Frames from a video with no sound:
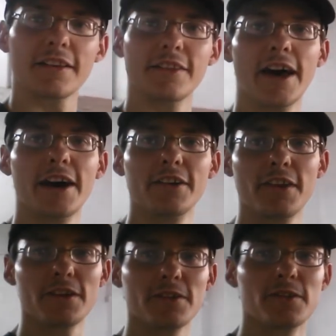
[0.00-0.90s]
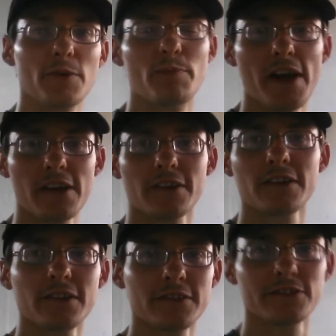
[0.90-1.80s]
Now the
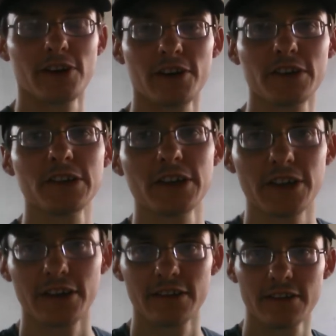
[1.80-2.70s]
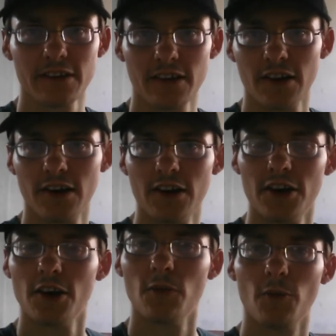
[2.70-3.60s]
banner on here
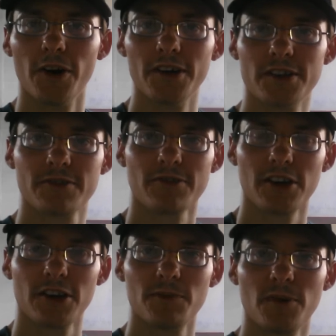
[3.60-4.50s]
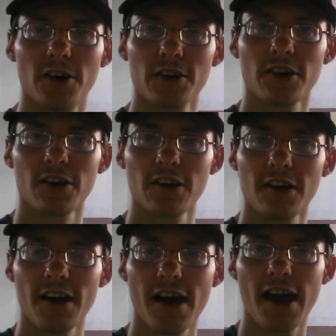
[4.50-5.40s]
was from a car
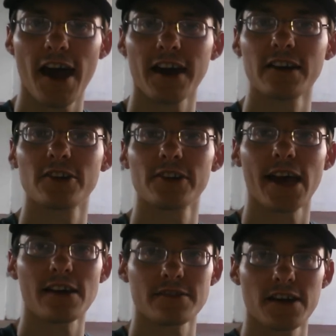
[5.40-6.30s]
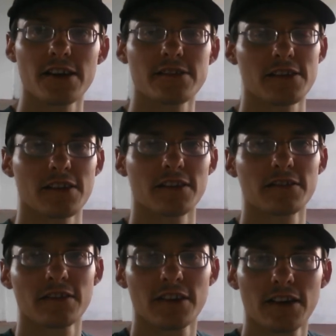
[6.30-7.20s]
lot I had in
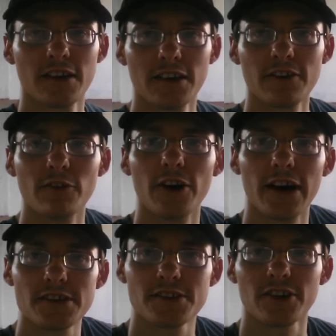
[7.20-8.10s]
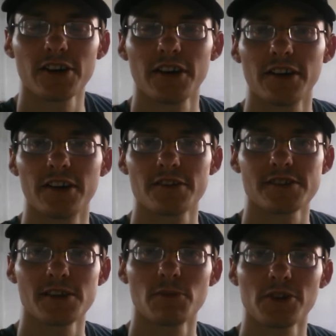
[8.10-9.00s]
2018. Well, I started
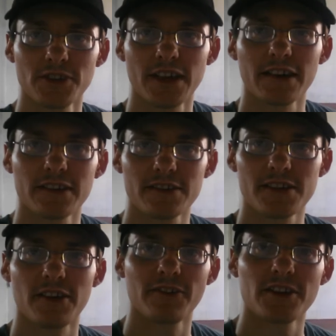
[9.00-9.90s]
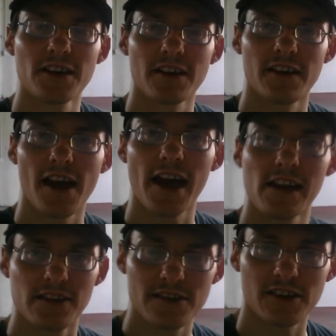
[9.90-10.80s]
December 2017, and I
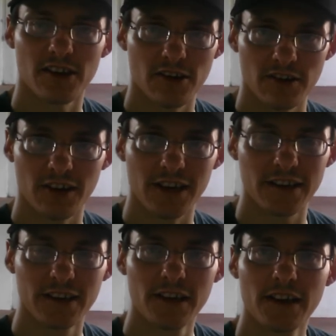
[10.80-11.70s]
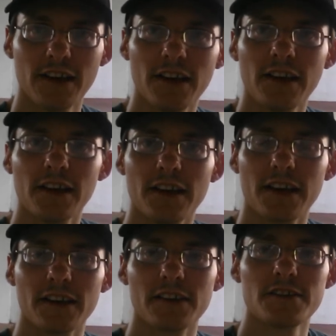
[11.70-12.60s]
had this car lot
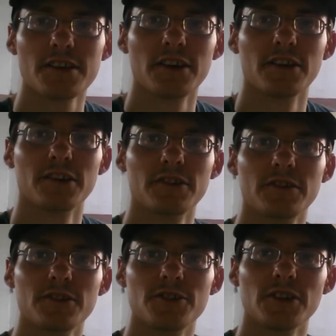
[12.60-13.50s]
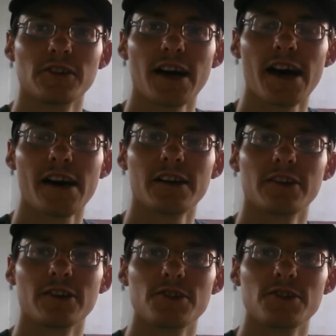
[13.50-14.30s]
until July or